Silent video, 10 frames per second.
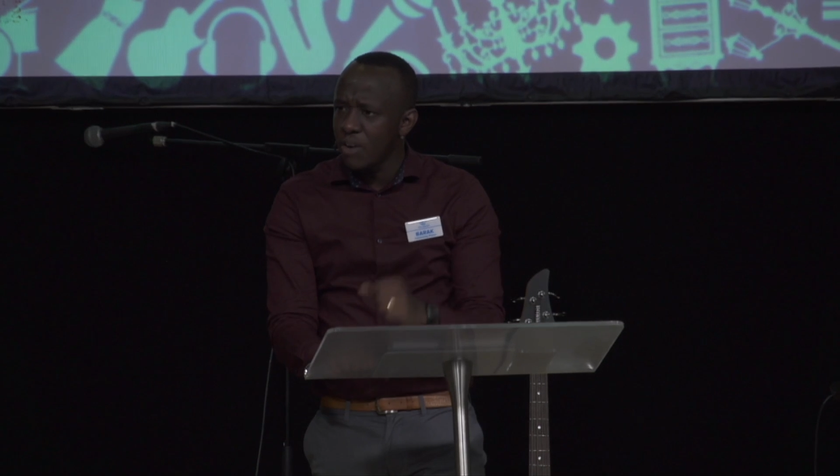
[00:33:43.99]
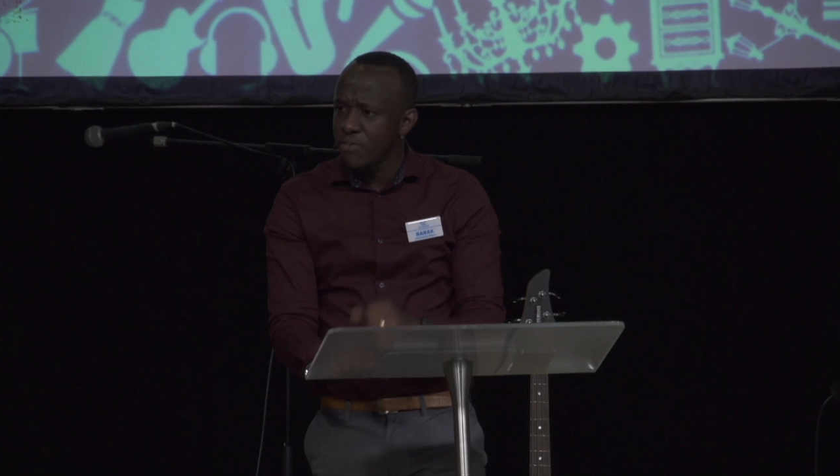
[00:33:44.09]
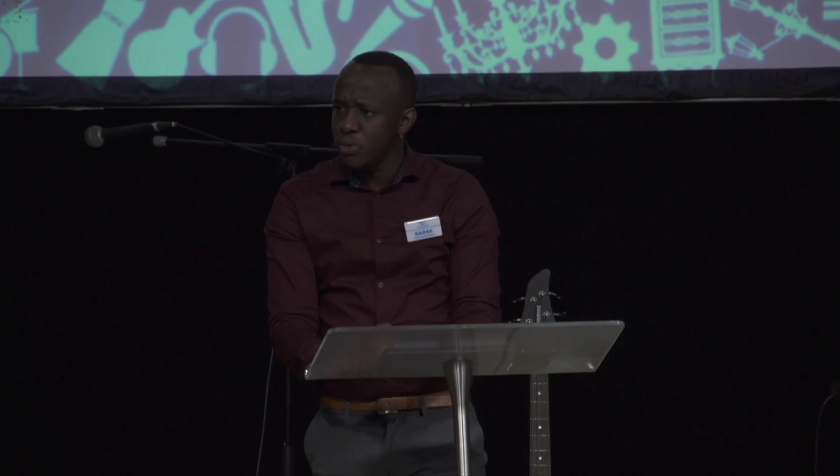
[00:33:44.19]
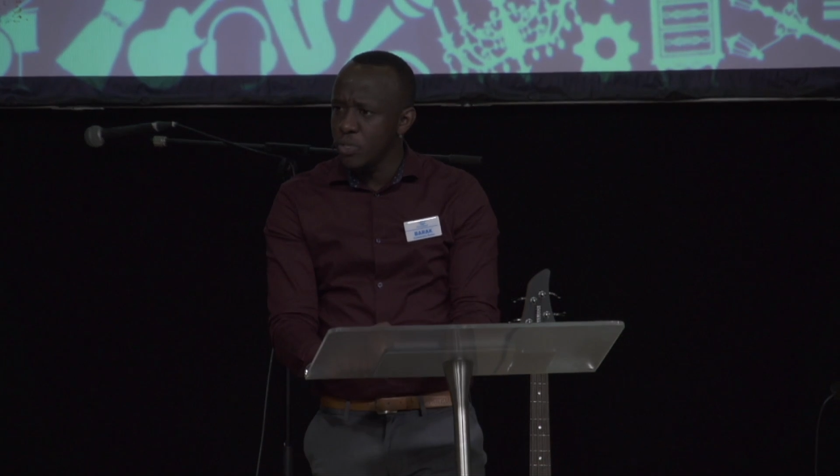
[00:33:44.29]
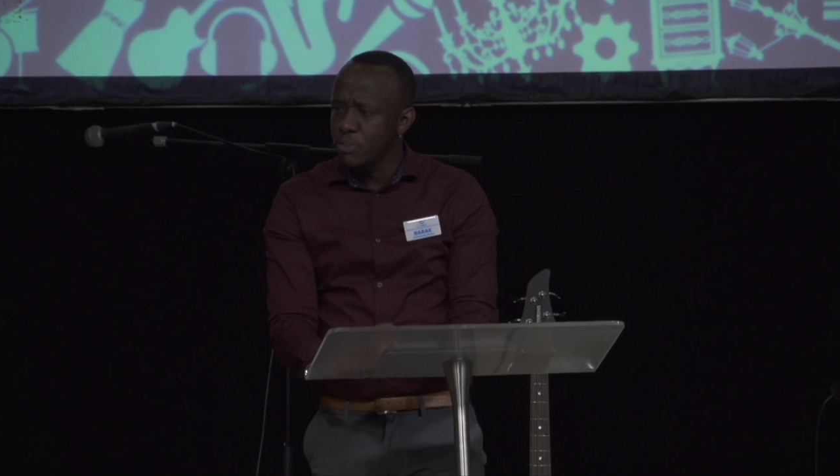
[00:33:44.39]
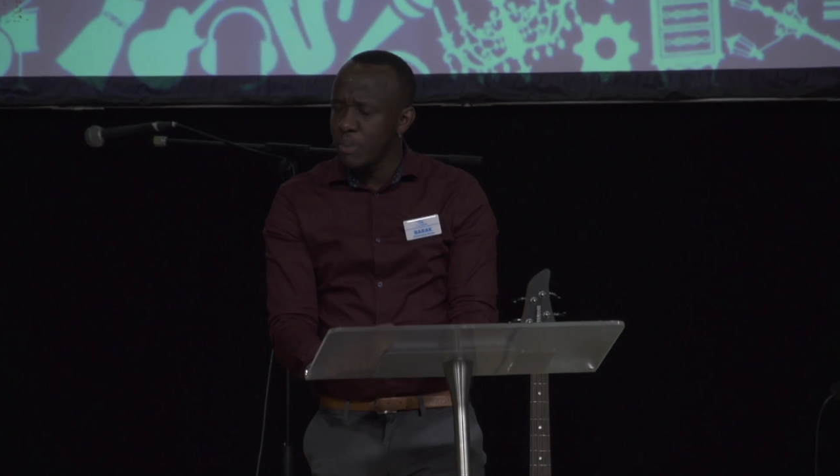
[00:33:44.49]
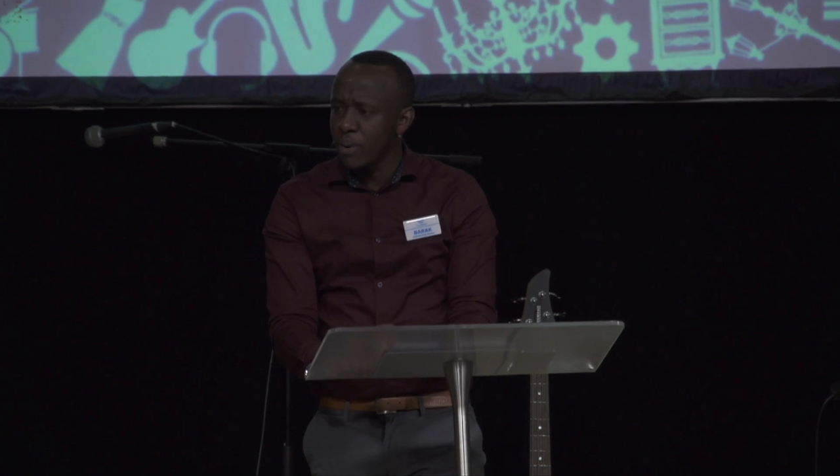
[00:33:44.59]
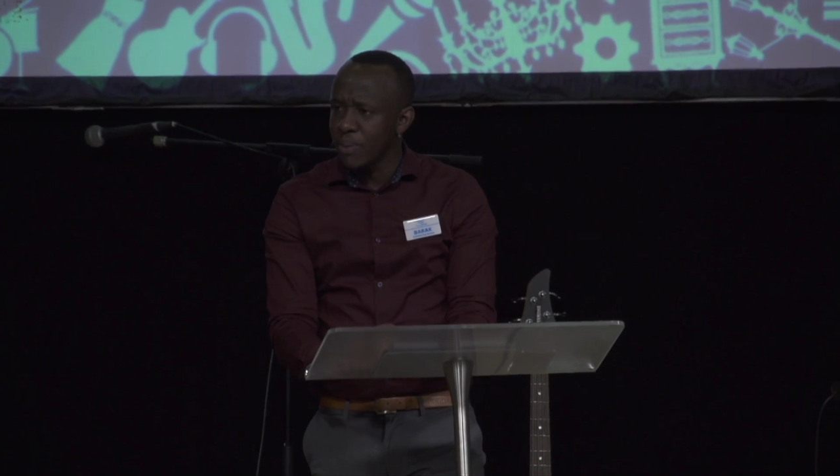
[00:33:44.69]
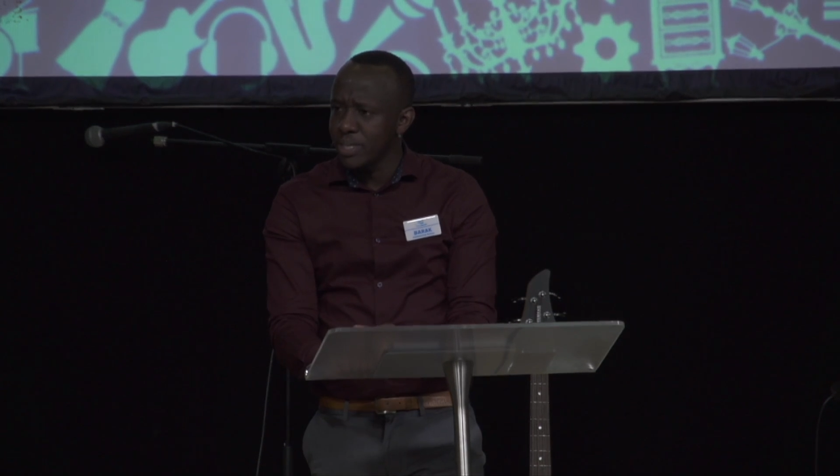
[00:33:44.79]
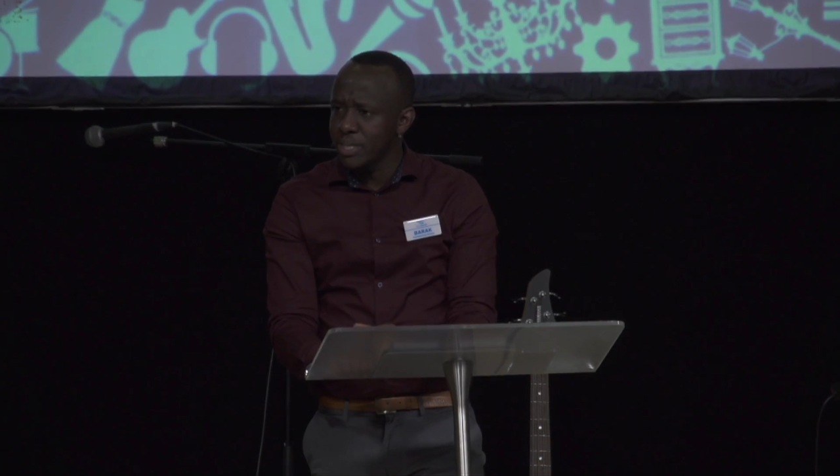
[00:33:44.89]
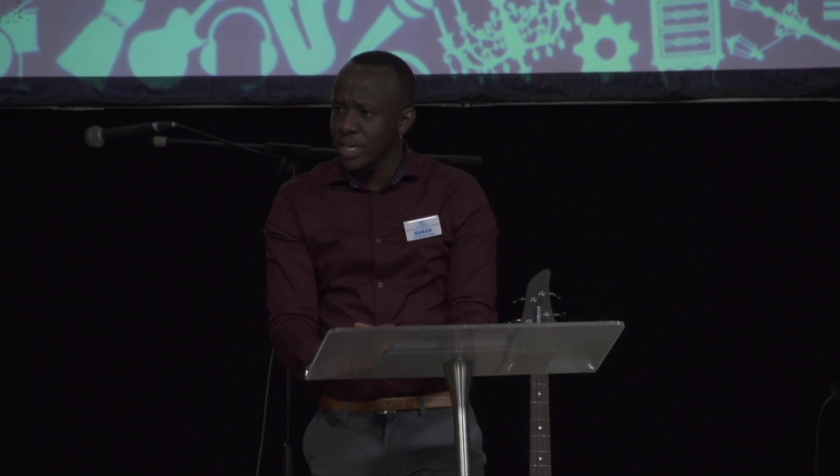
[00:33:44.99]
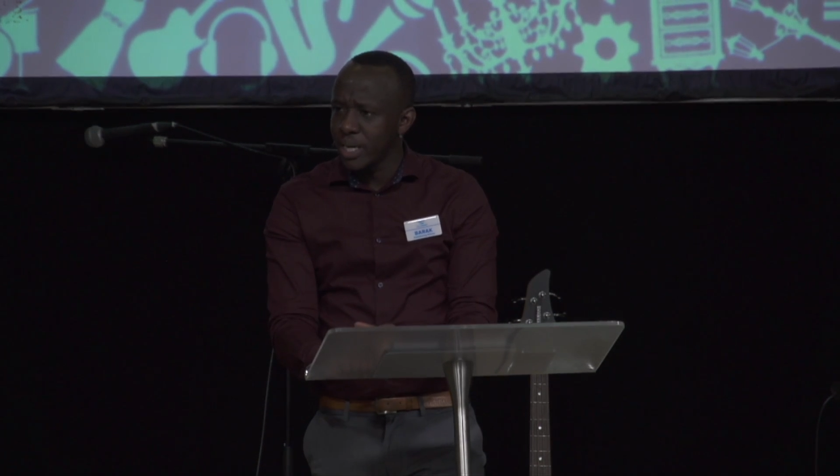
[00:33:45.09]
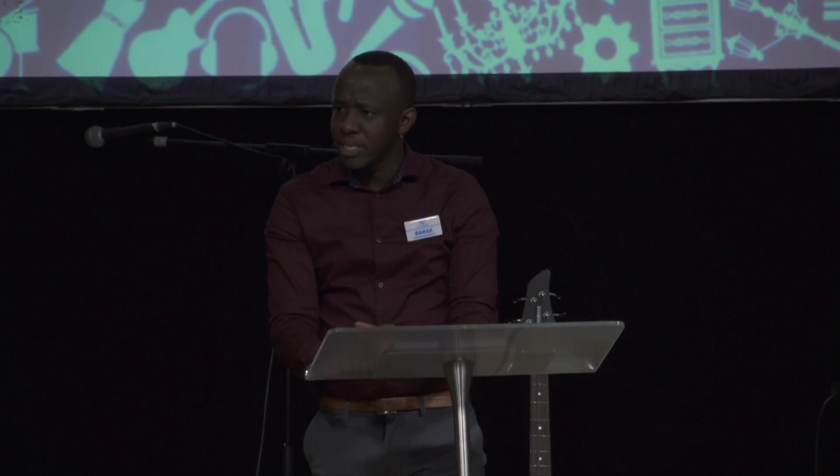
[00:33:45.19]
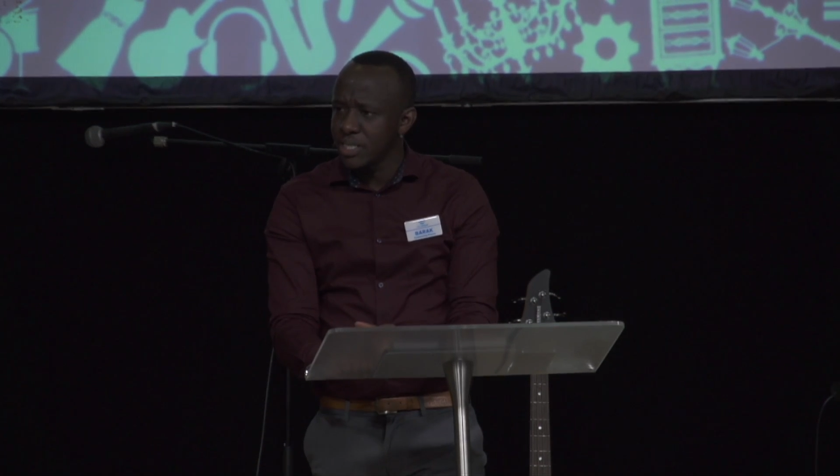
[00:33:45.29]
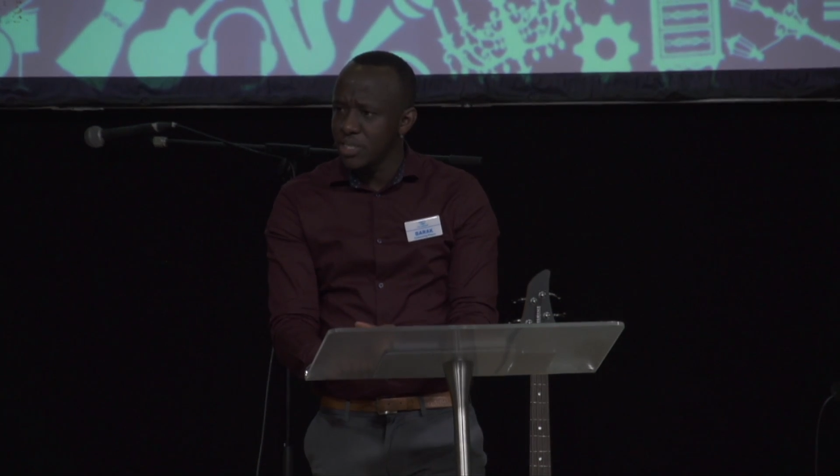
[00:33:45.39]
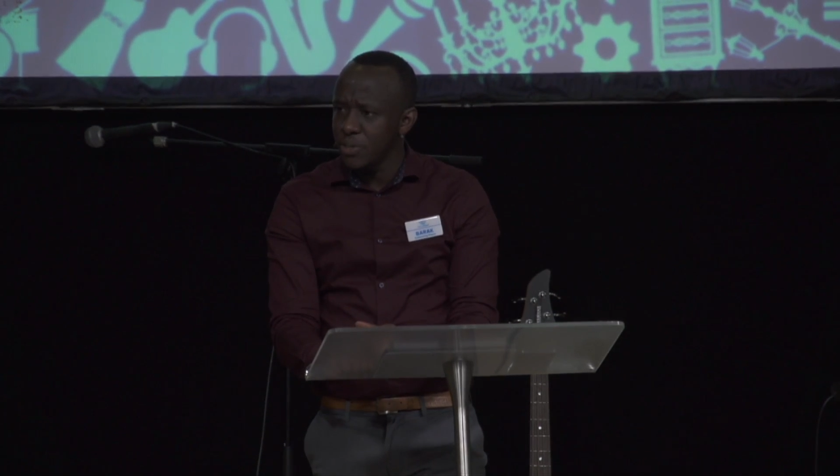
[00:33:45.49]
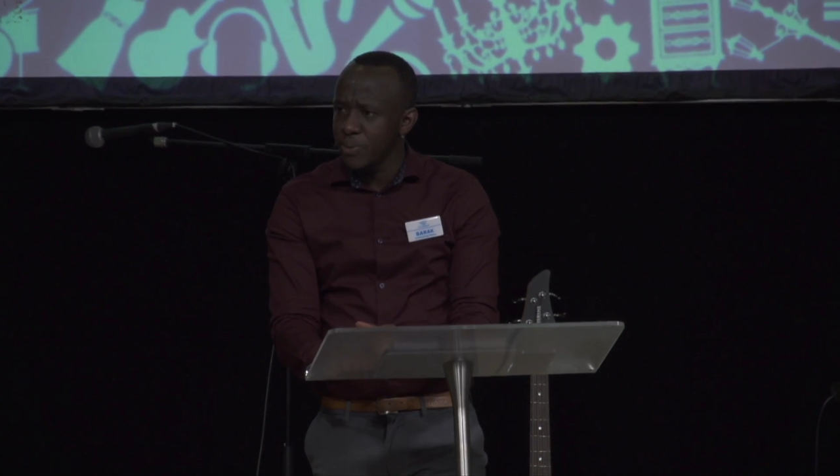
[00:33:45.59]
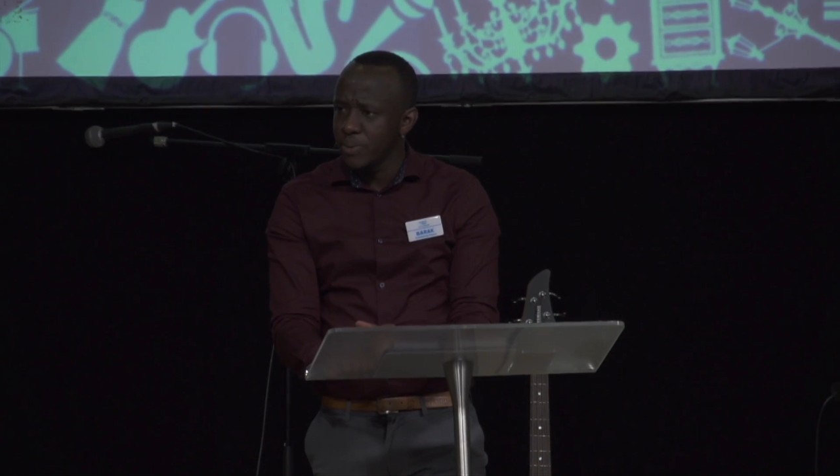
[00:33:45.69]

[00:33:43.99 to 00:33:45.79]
I've used my words against you.